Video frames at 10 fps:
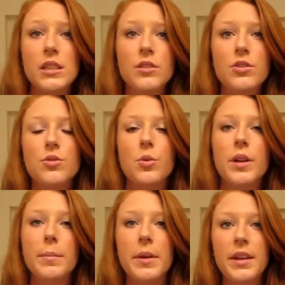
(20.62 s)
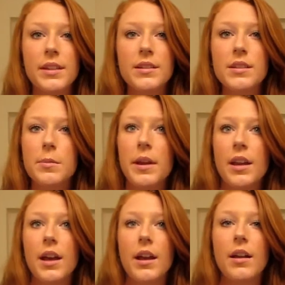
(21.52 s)
to 20 minutes depending
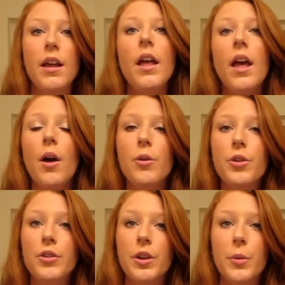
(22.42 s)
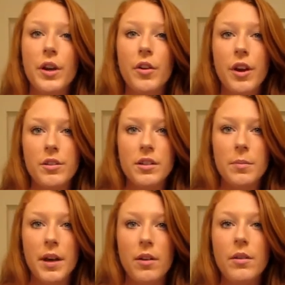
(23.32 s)
on how curly you want your hair to come
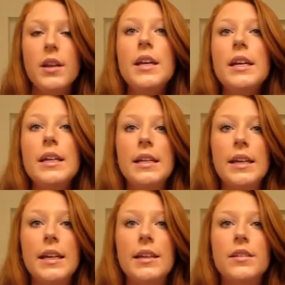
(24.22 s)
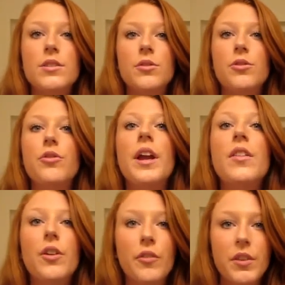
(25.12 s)
out, and it's a great
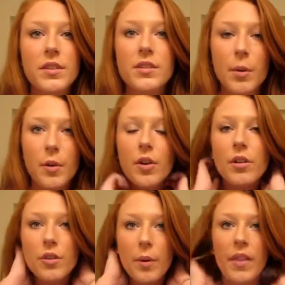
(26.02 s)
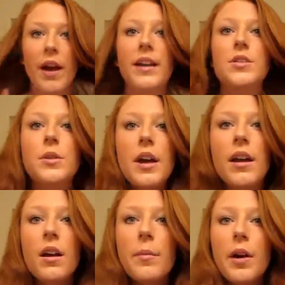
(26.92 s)
look for the summer. The way that I do it, I
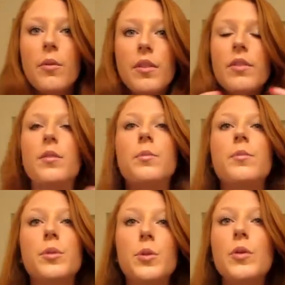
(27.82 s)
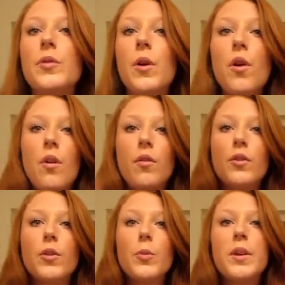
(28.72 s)
come out with
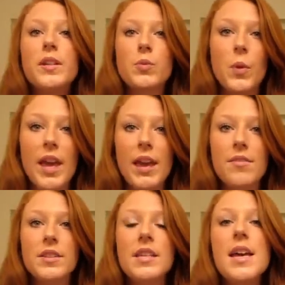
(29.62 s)
beautiful voluminous waves,